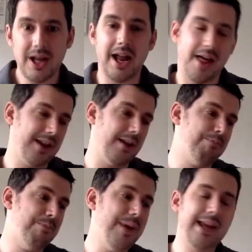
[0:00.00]
And I
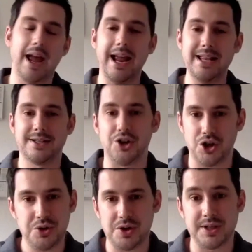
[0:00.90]
think big
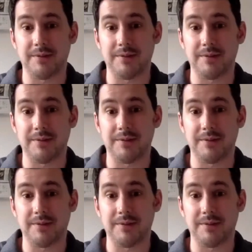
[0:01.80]
institutions